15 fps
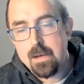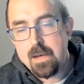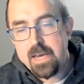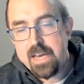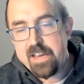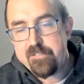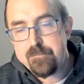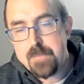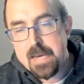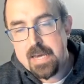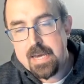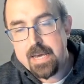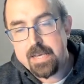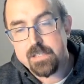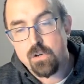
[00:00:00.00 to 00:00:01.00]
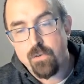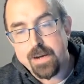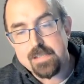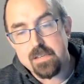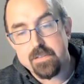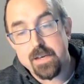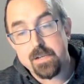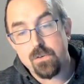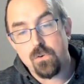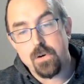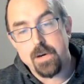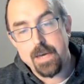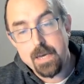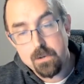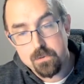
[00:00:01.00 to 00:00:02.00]
If b is greater than or
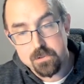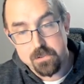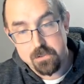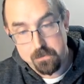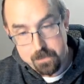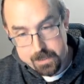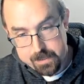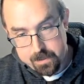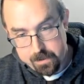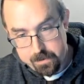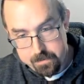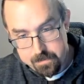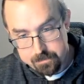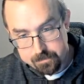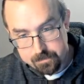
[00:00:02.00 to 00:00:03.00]
equal to window,